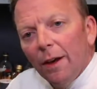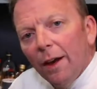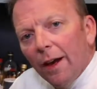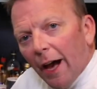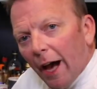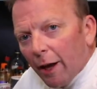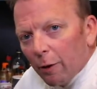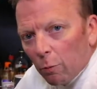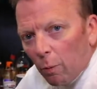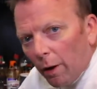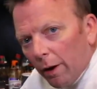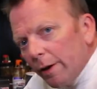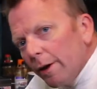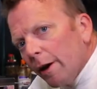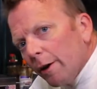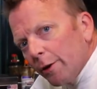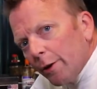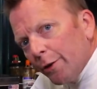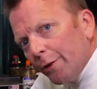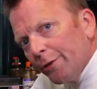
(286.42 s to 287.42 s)
at
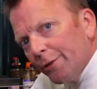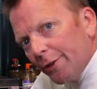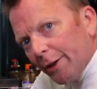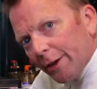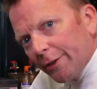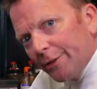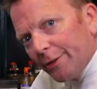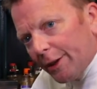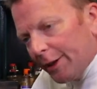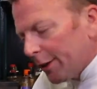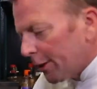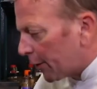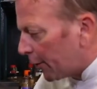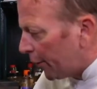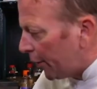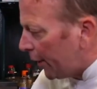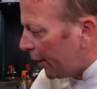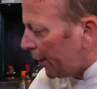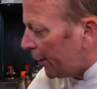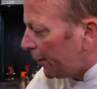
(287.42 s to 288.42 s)
160
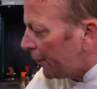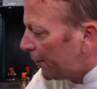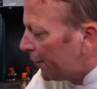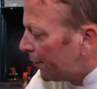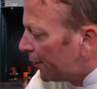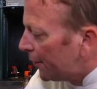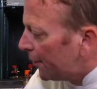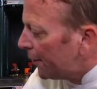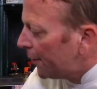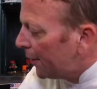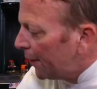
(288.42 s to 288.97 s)
degrees.